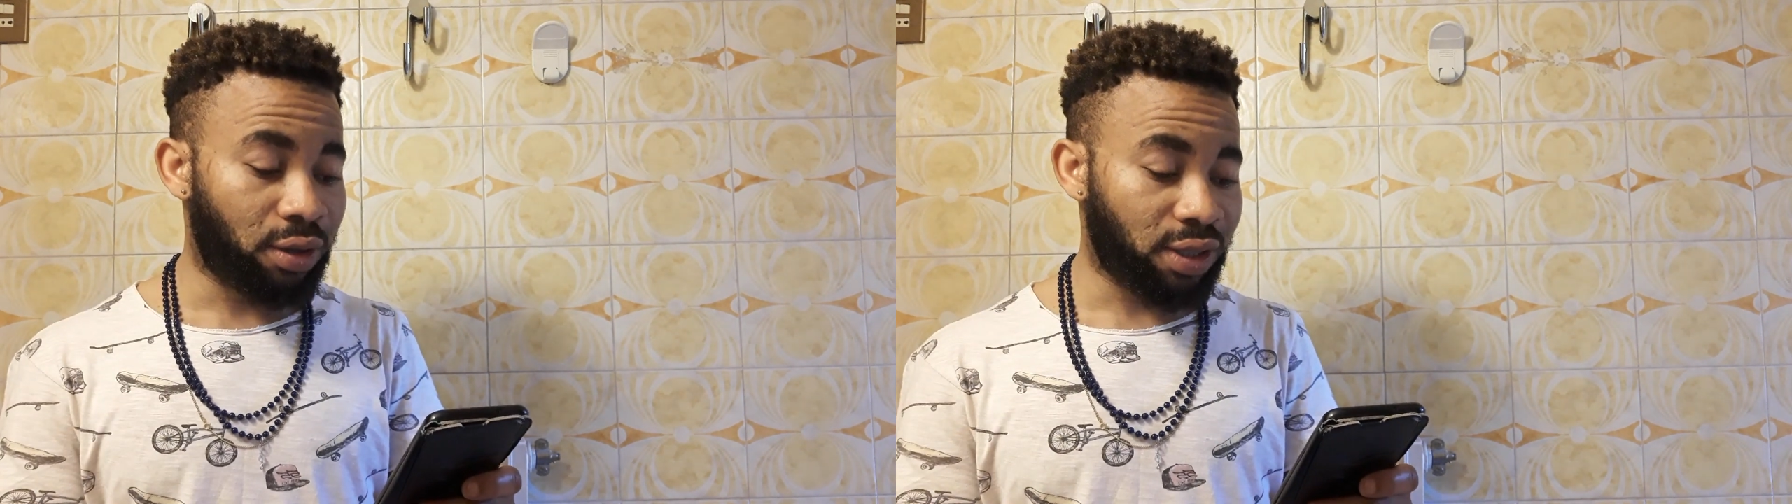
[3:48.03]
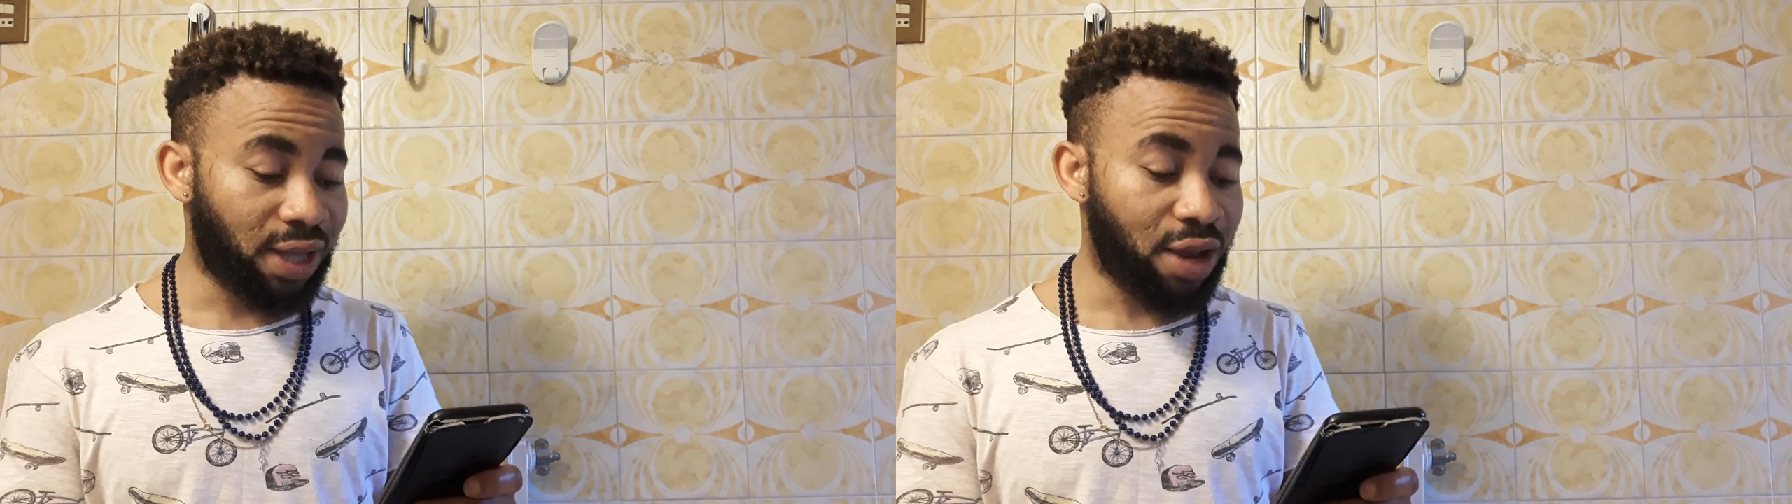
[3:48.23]

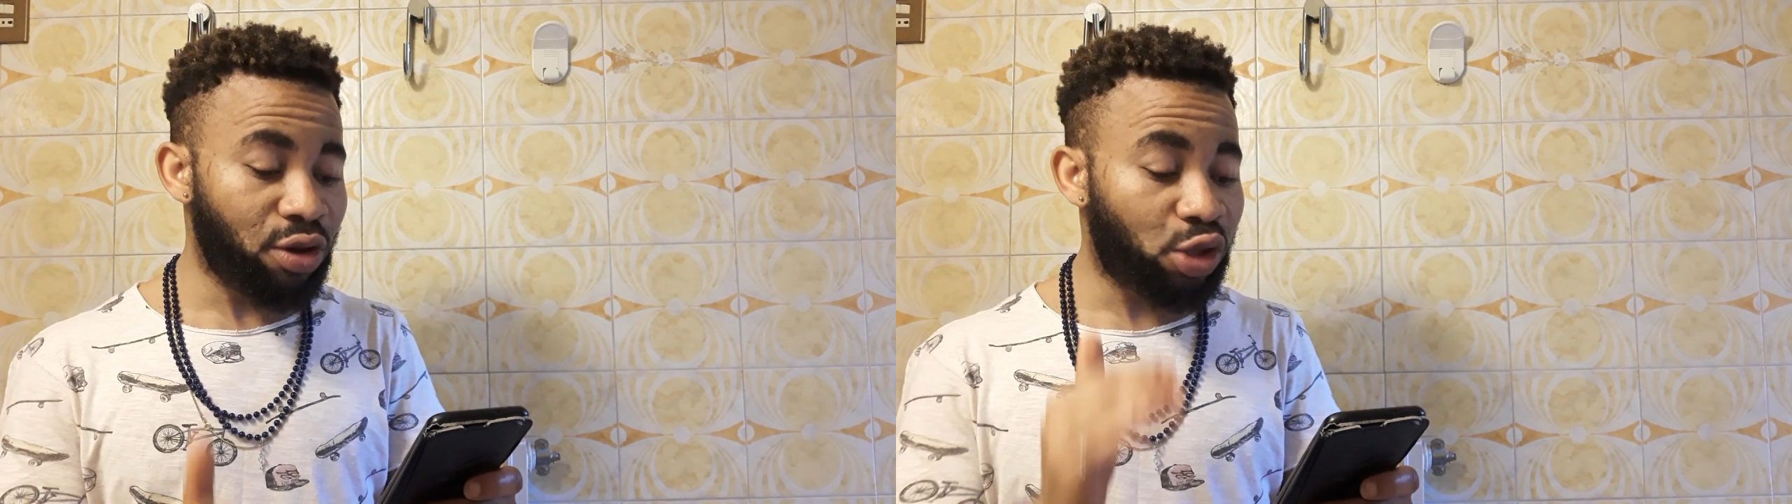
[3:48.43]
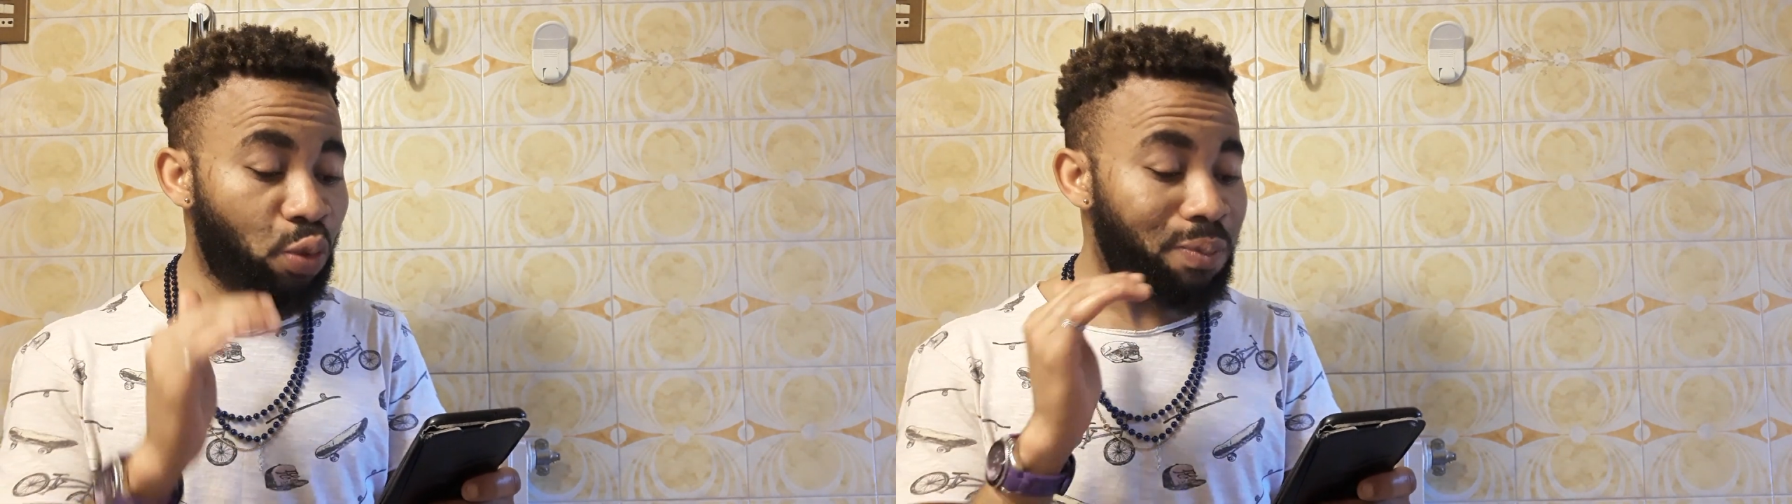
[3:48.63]
Understand?
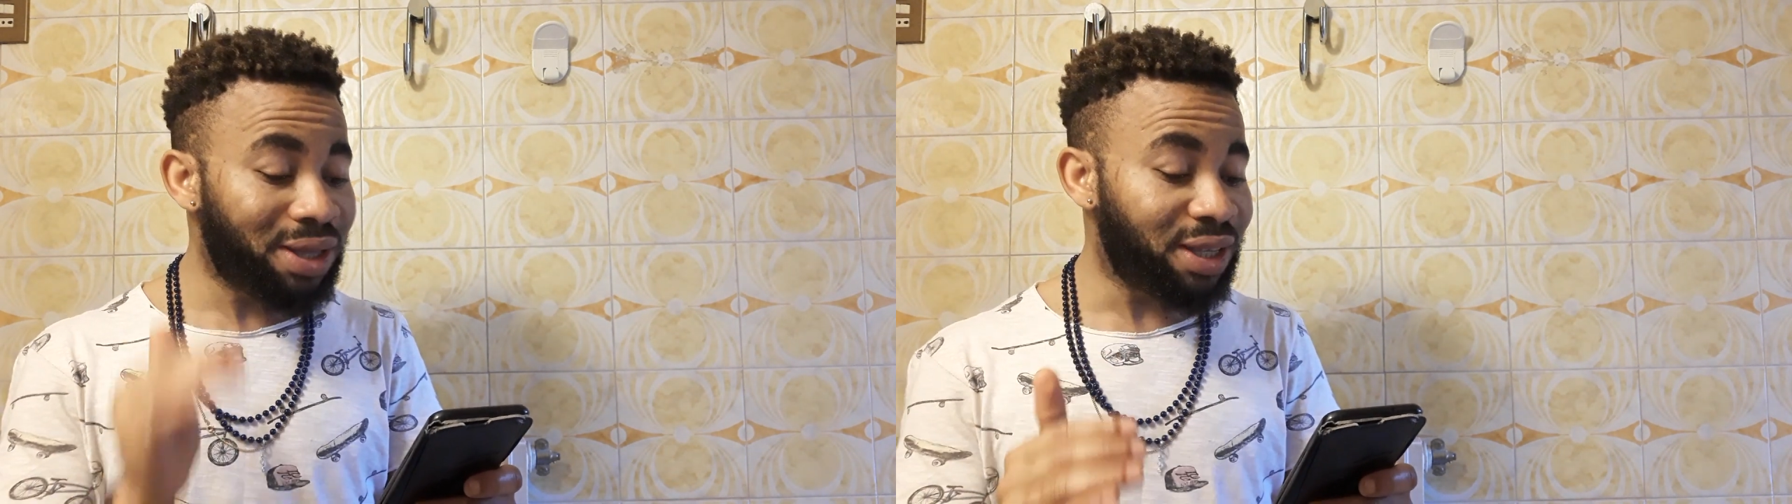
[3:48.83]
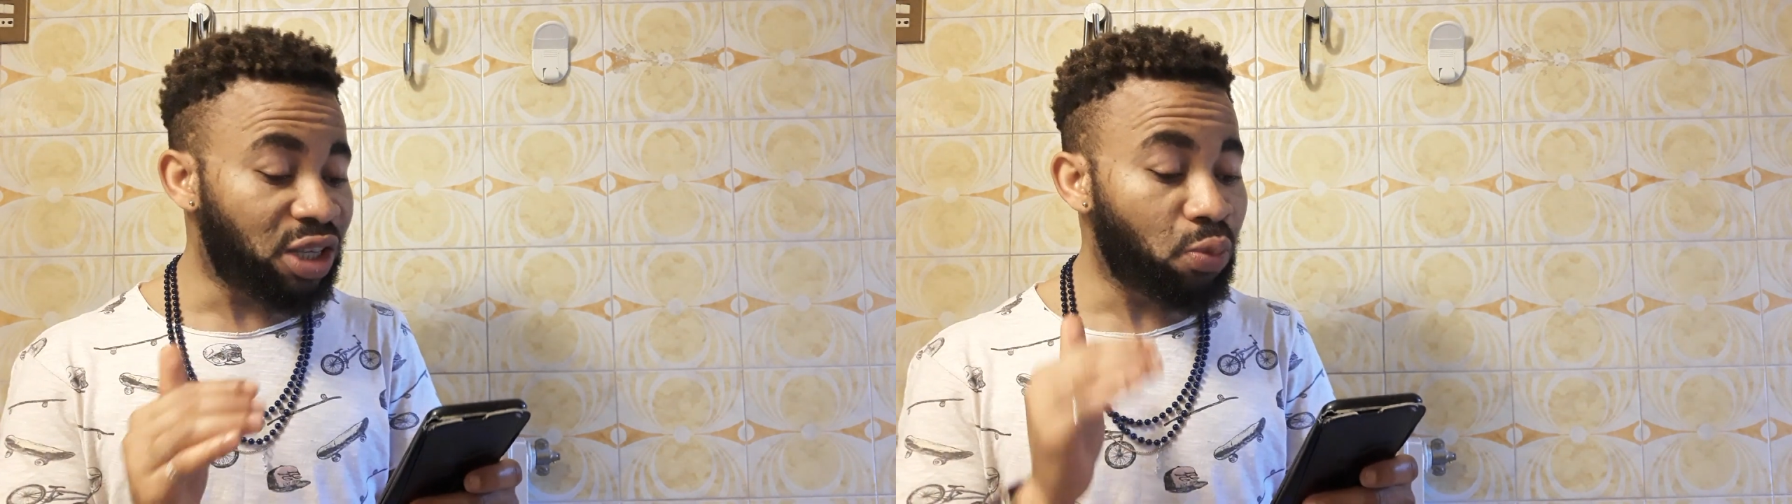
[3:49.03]
You need to
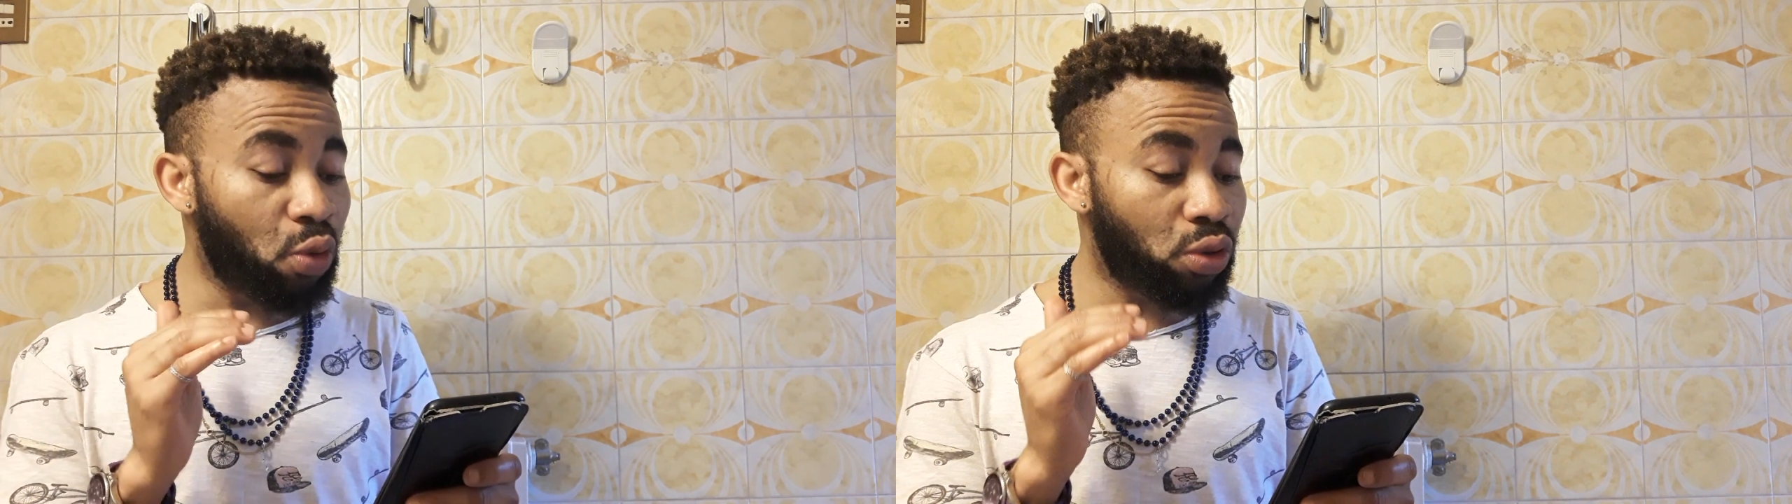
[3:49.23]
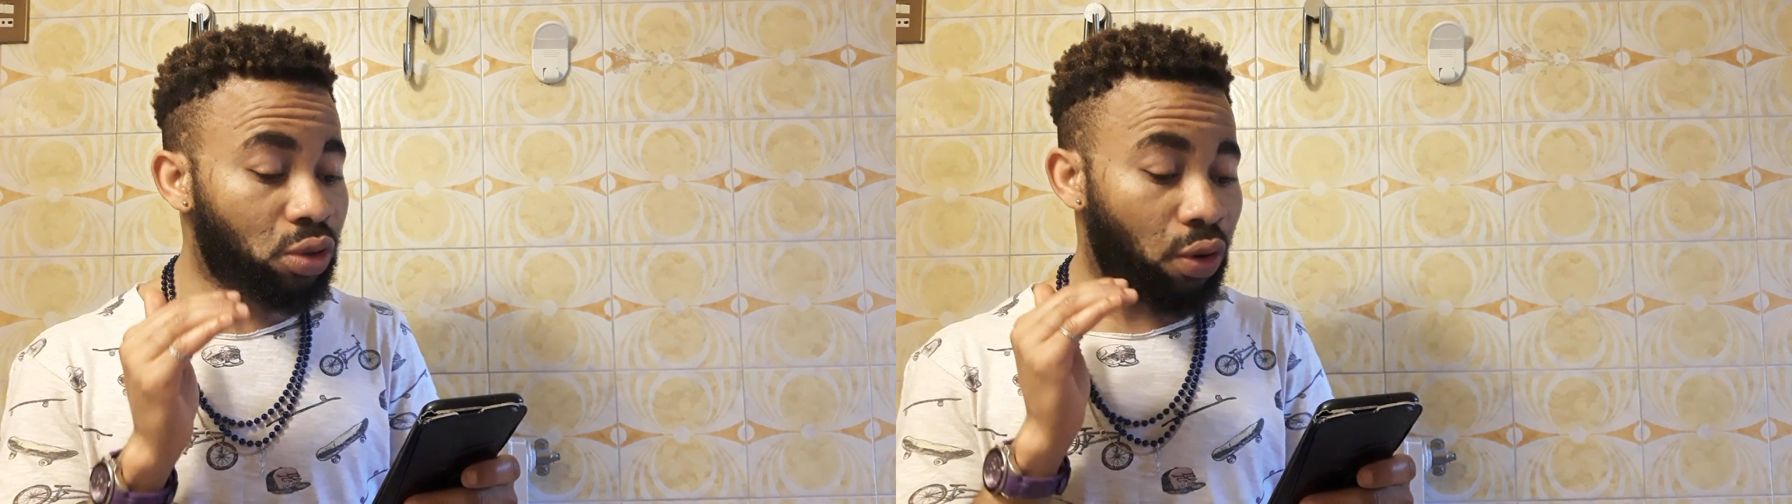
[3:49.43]
meet in
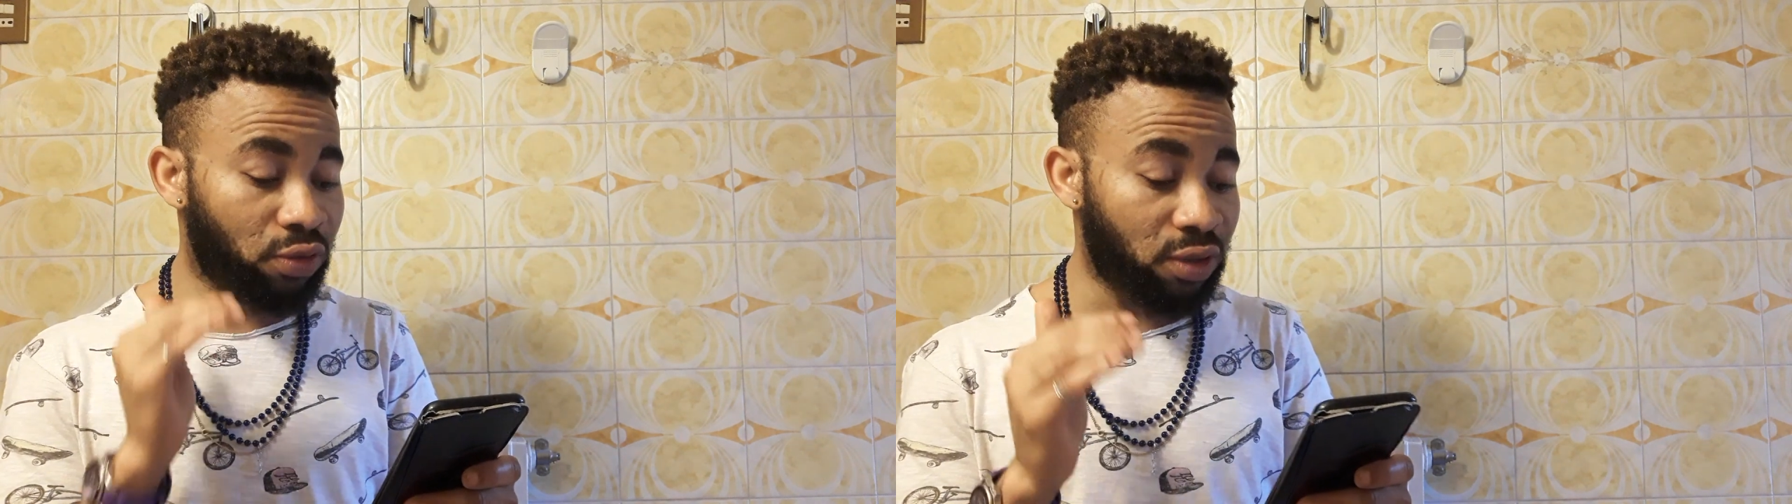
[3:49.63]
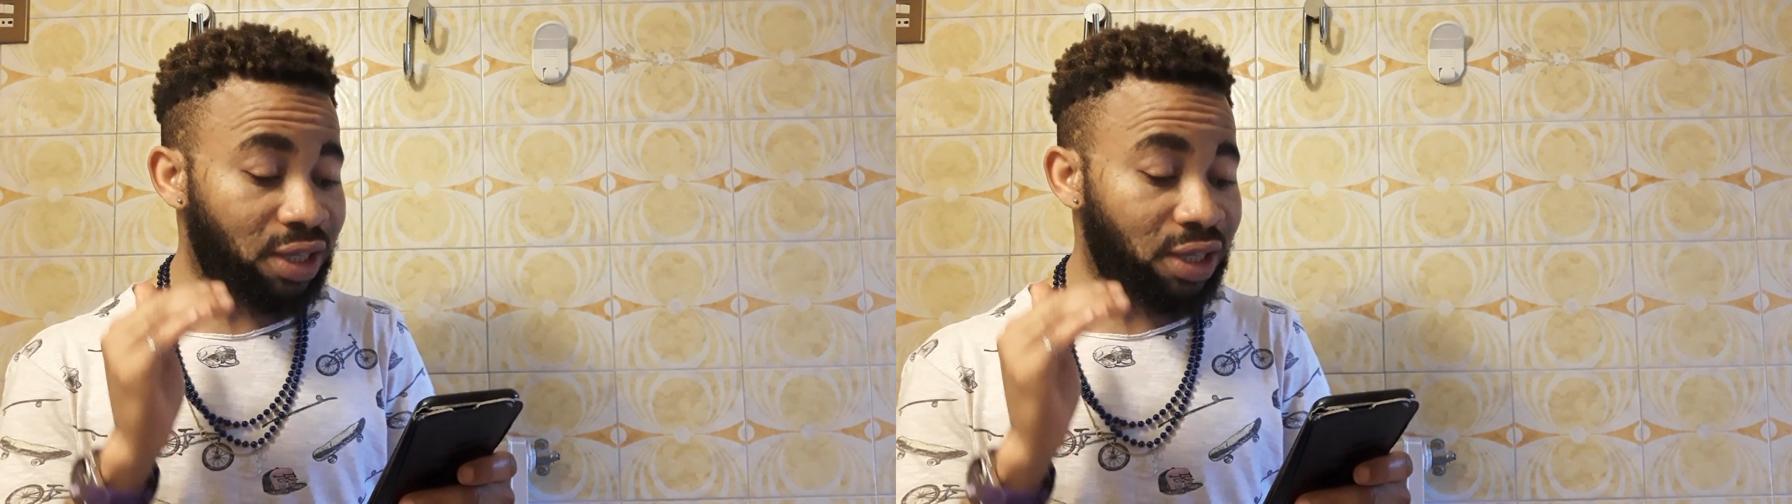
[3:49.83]
most of